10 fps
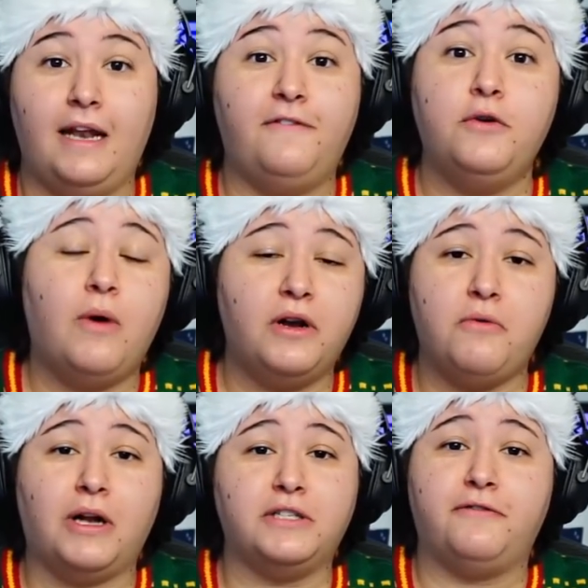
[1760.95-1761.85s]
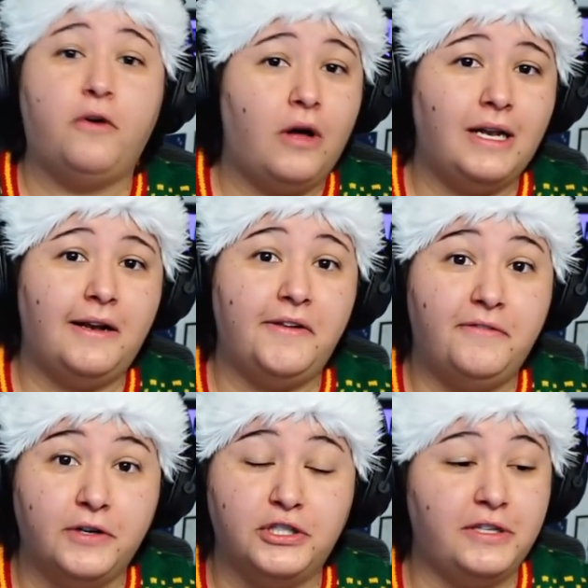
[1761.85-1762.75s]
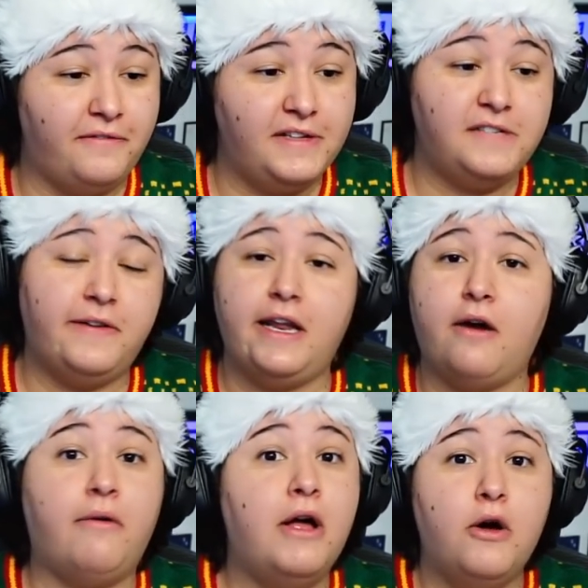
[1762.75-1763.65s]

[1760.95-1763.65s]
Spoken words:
And if you wanted to watch the full unedited version of this video